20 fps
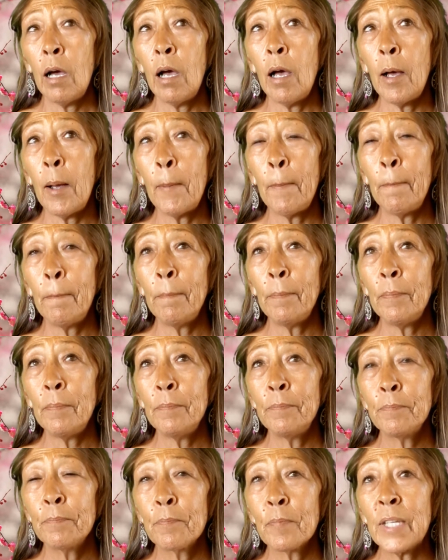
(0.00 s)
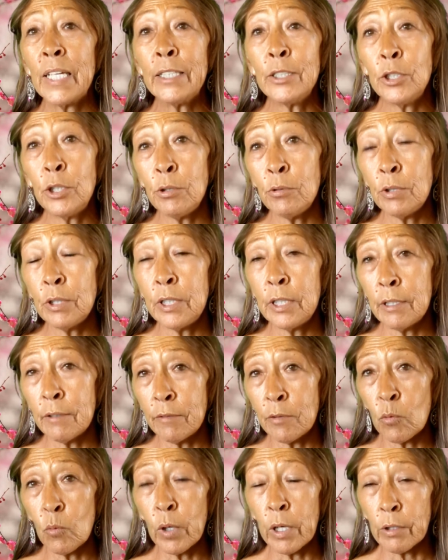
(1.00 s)
um,
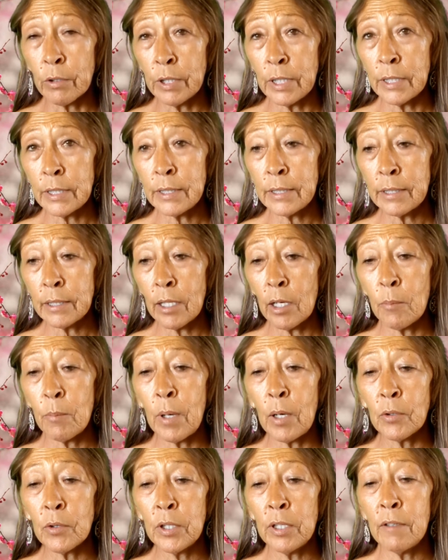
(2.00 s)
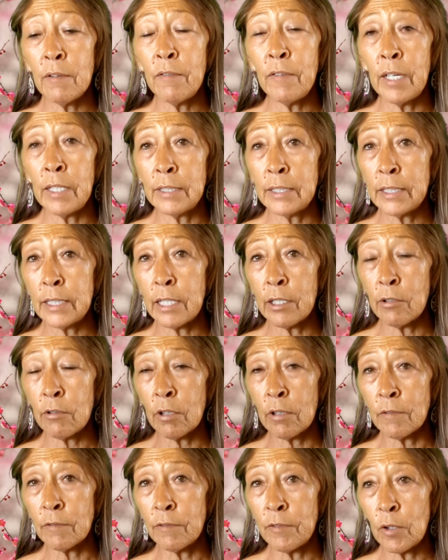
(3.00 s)
intuitive awareness about the events that
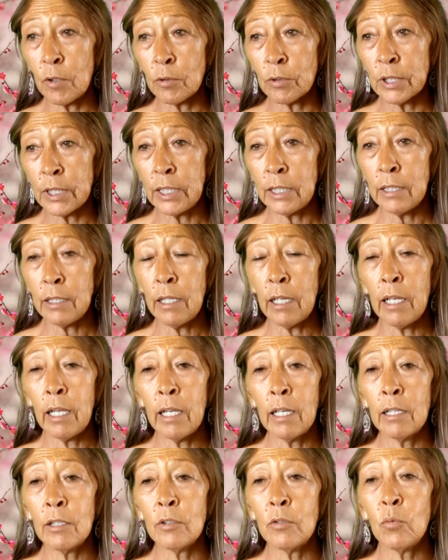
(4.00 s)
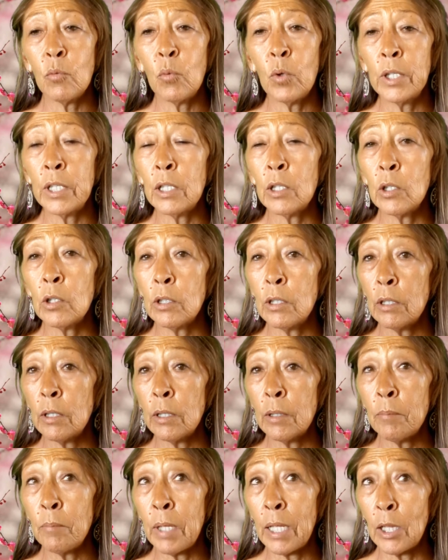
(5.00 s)
are unfolding and what it
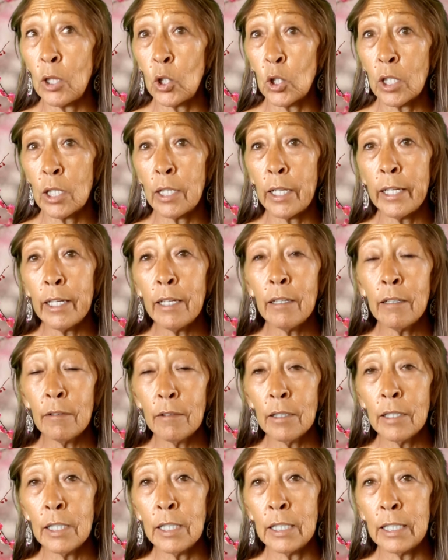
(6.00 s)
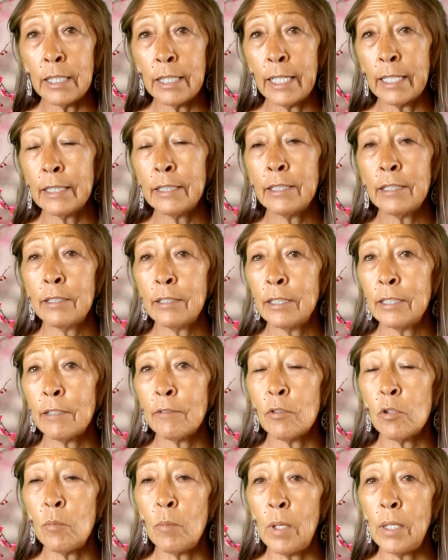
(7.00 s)
may look like in the next
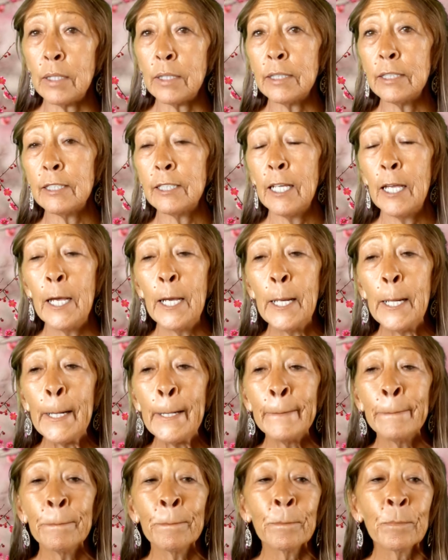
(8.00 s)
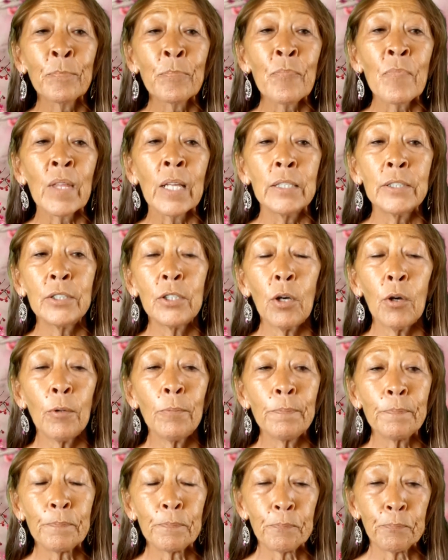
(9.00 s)
several months? So